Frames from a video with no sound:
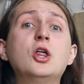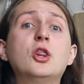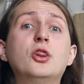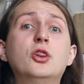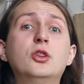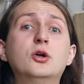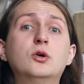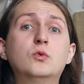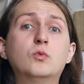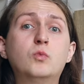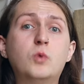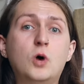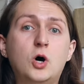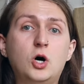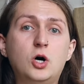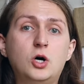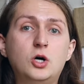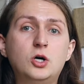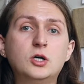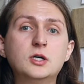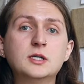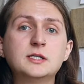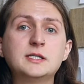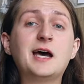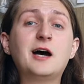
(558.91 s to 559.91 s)
the
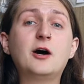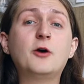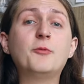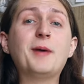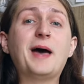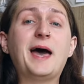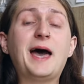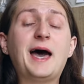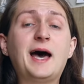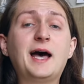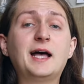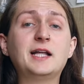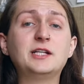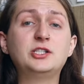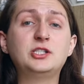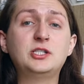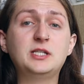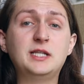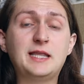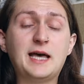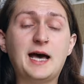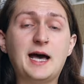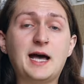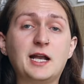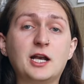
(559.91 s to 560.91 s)
walls to help add
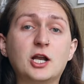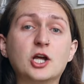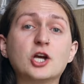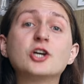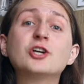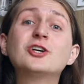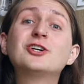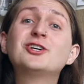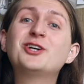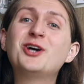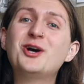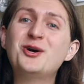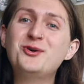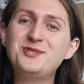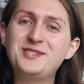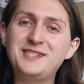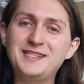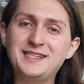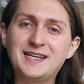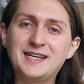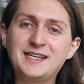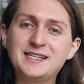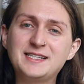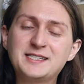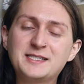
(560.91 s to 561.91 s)
to that
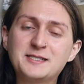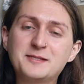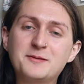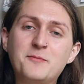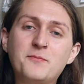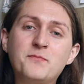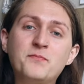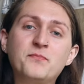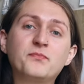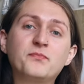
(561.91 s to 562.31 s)
coziness.